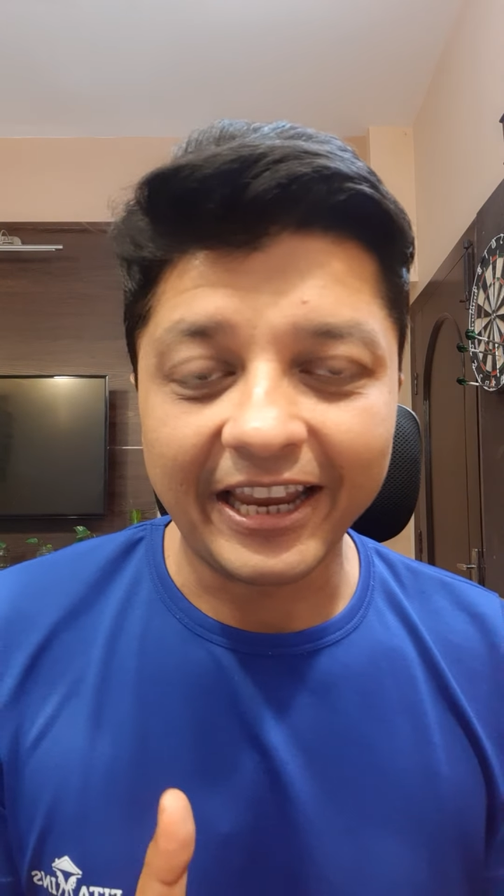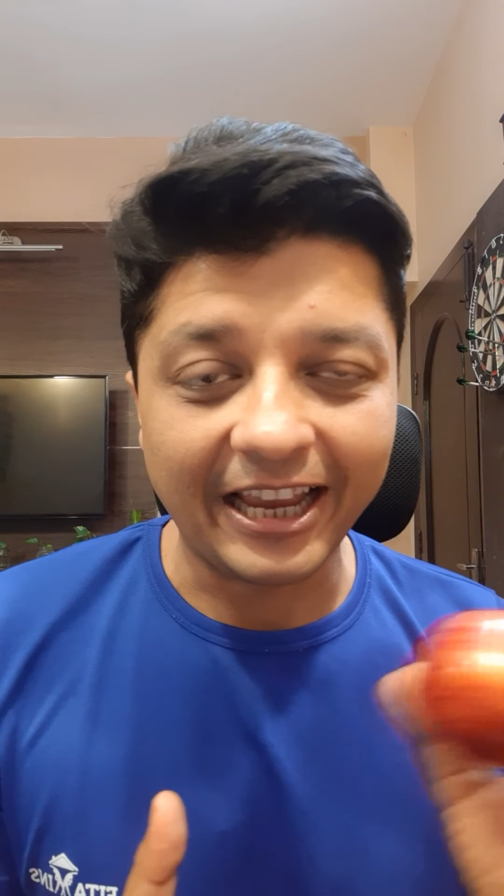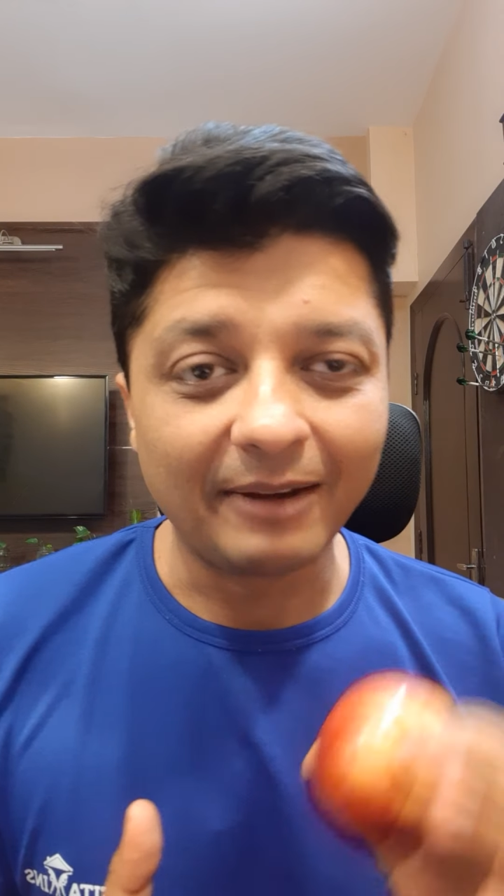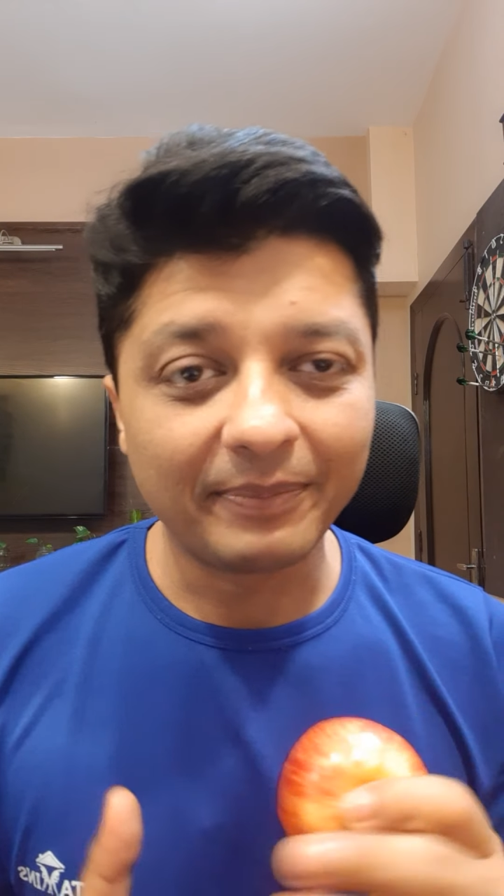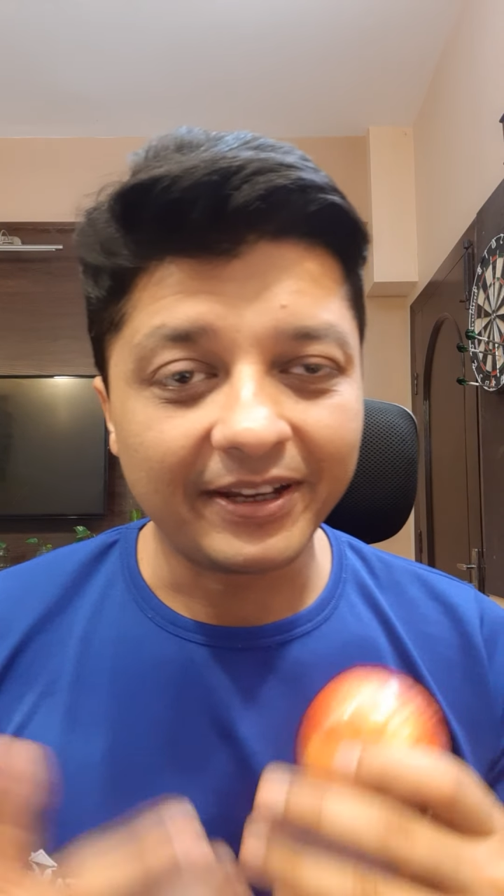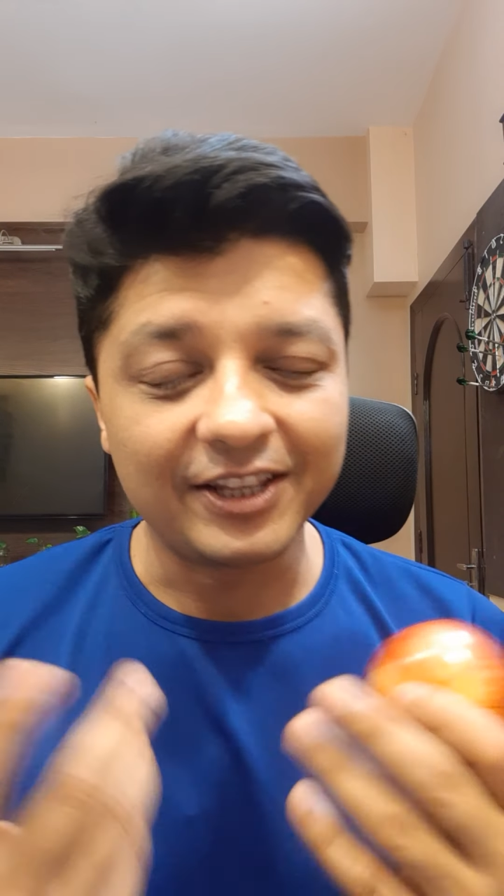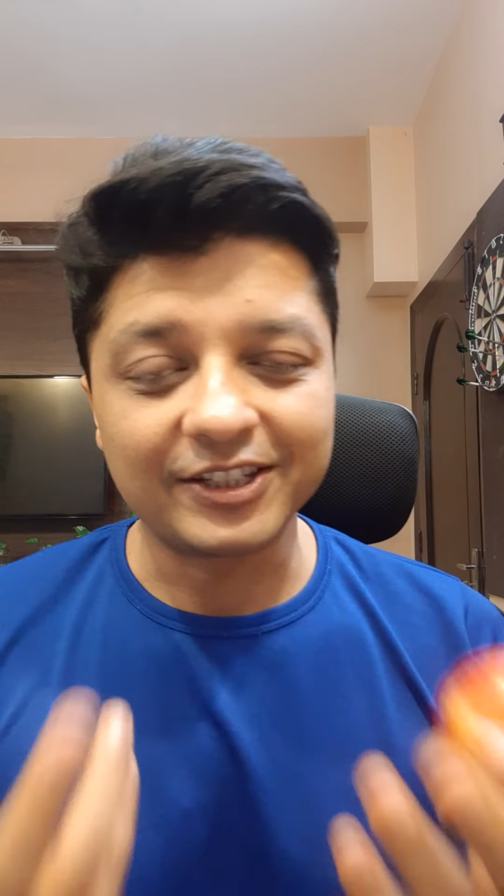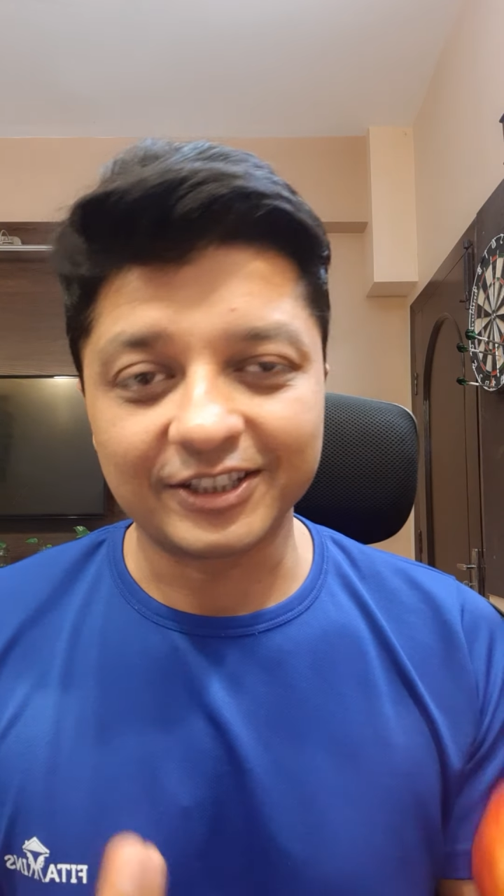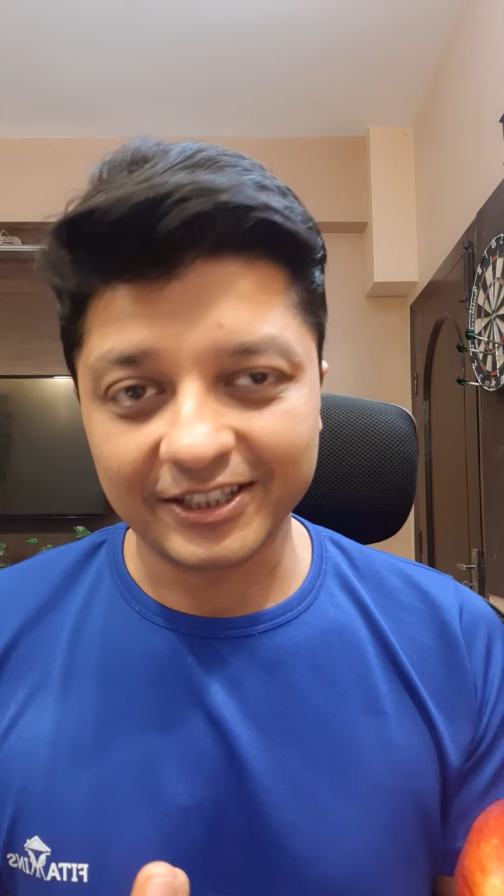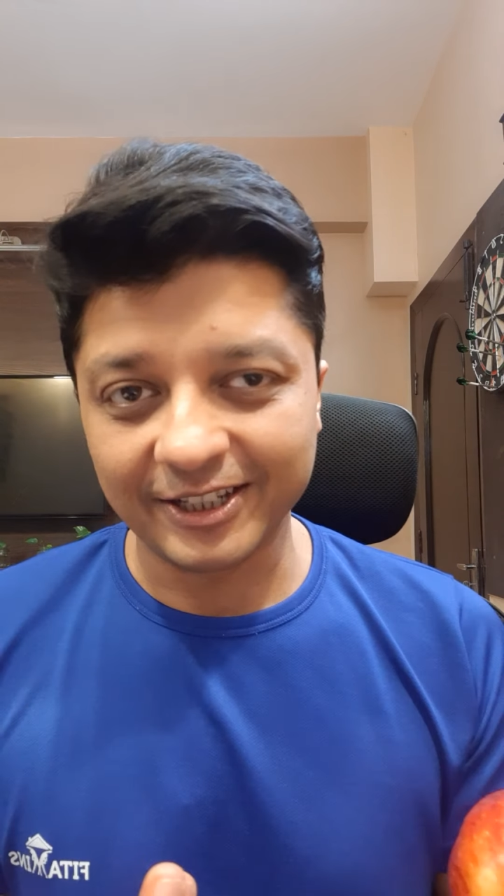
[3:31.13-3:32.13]
help in
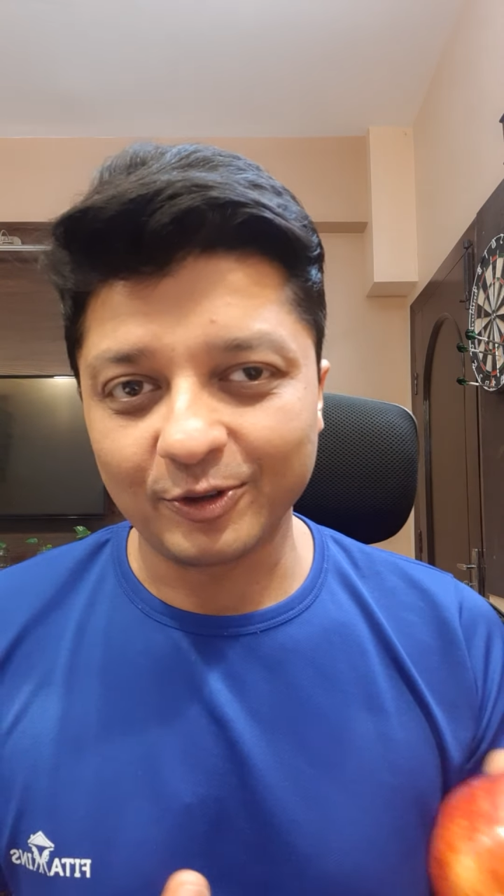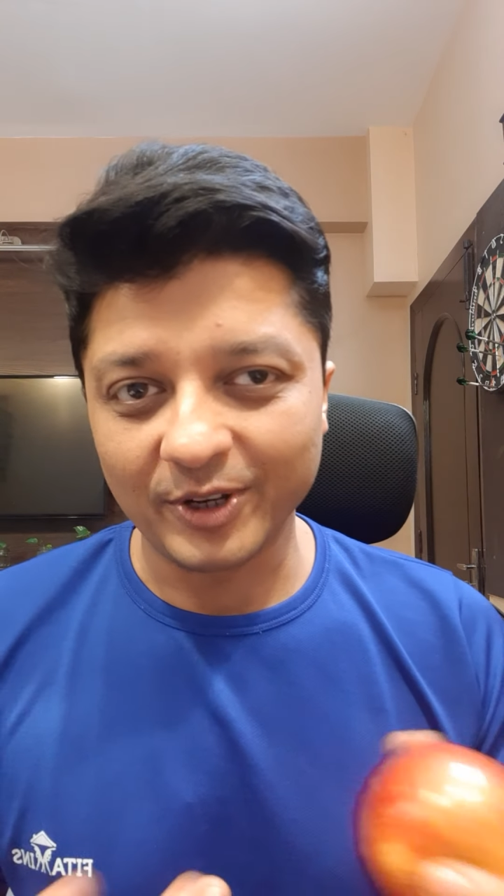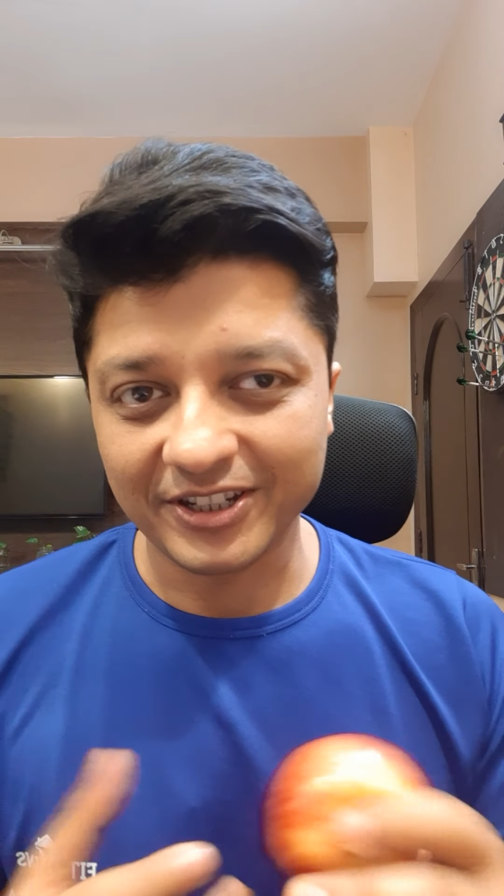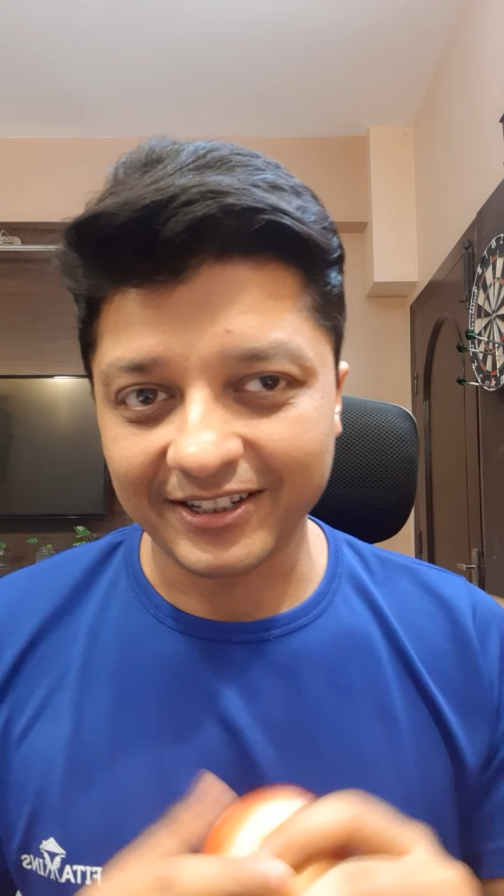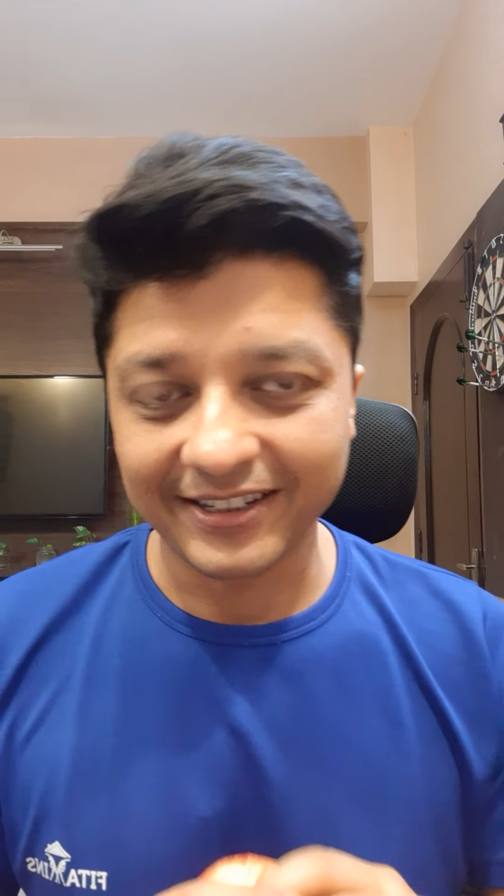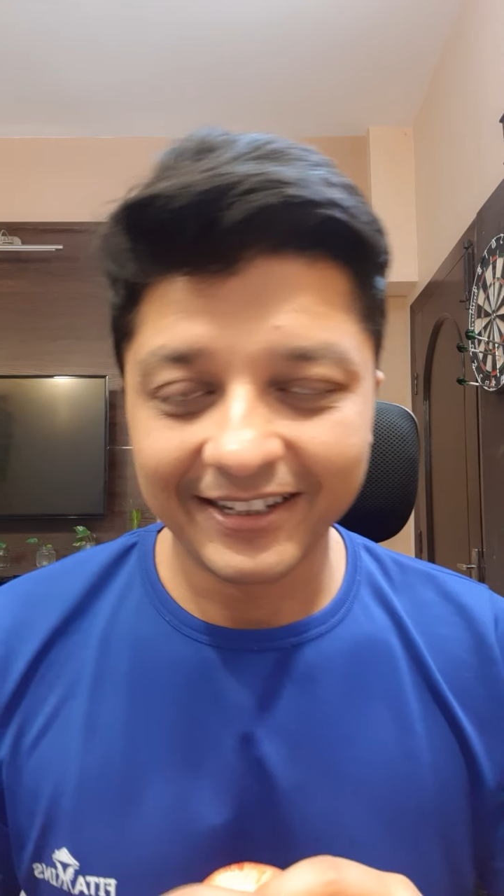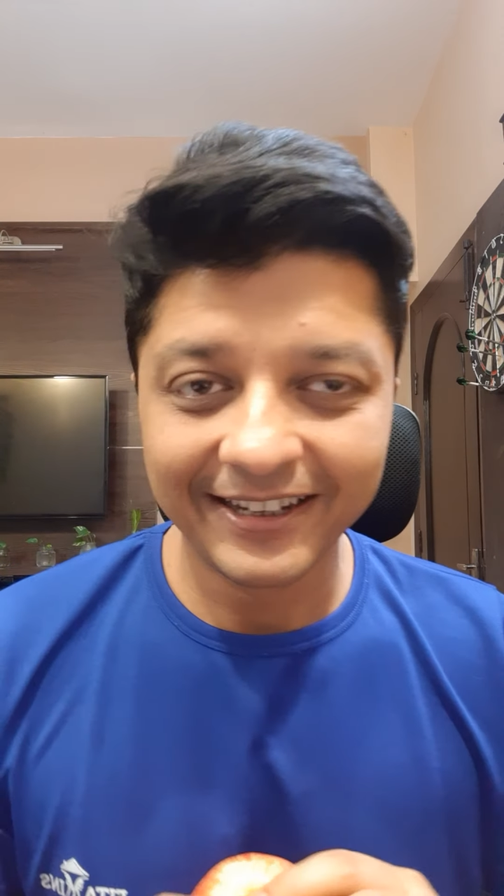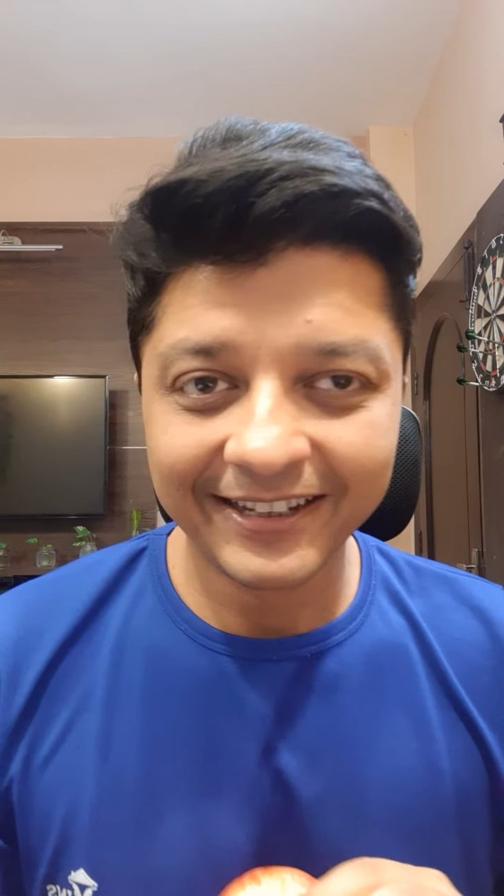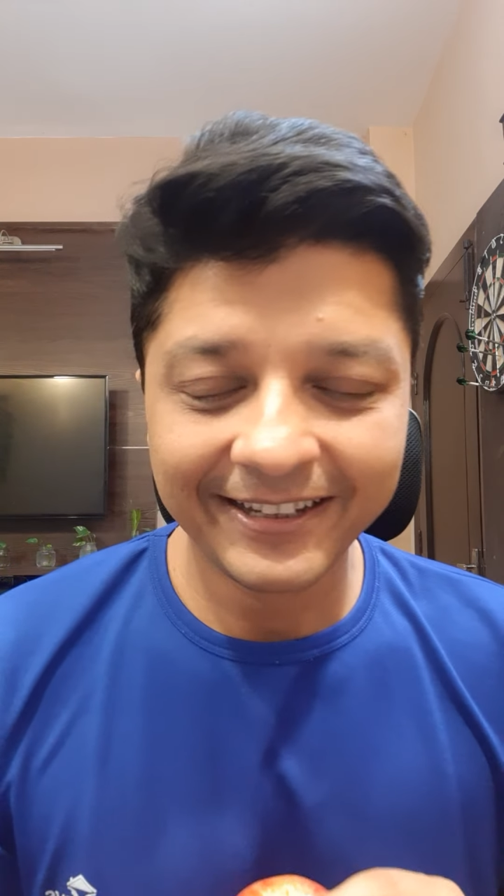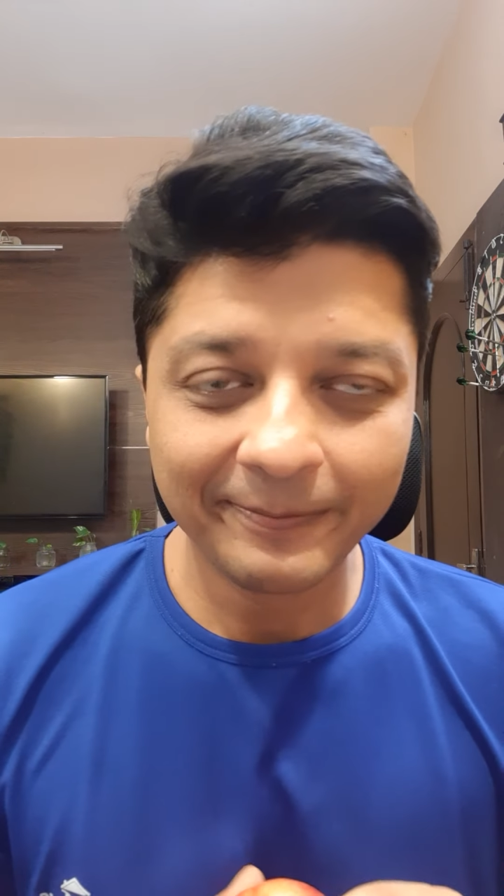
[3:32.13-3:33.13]
such a situation?